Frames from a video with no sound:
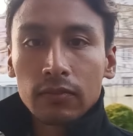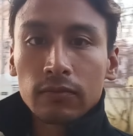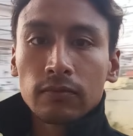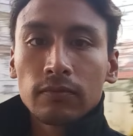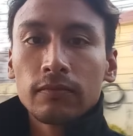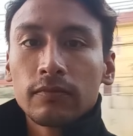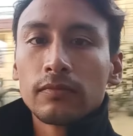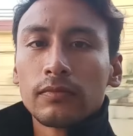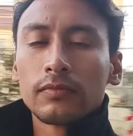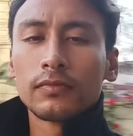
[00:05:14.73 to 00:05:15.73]
30
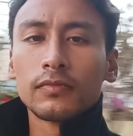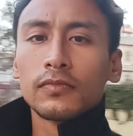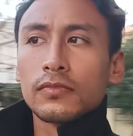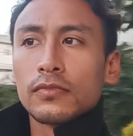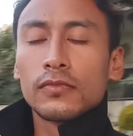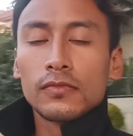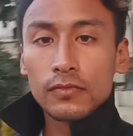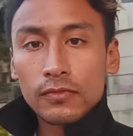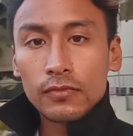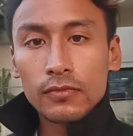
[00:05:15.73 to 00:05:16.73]
fps videos, but the
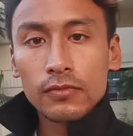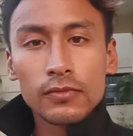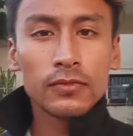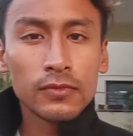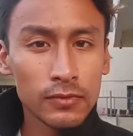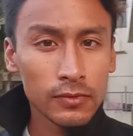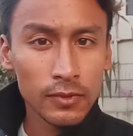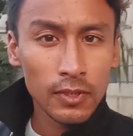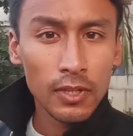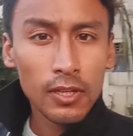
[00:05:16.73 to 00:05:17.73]
videos are
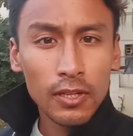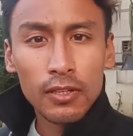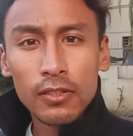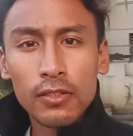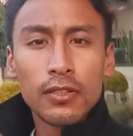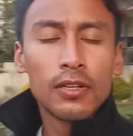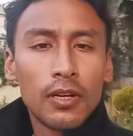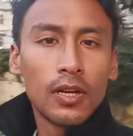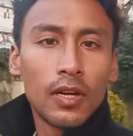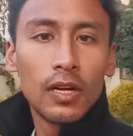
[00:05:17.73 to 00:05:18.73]
just
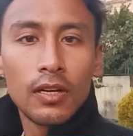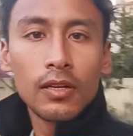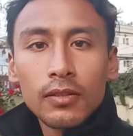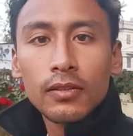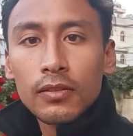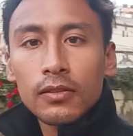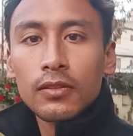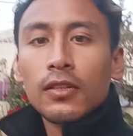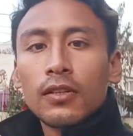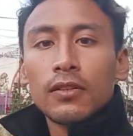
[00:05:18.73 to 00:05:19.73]
decent, good enough
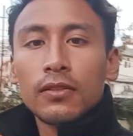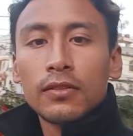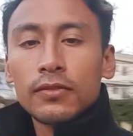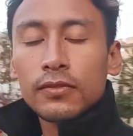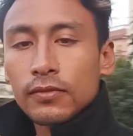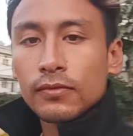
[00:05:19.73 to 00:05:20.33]
for video calls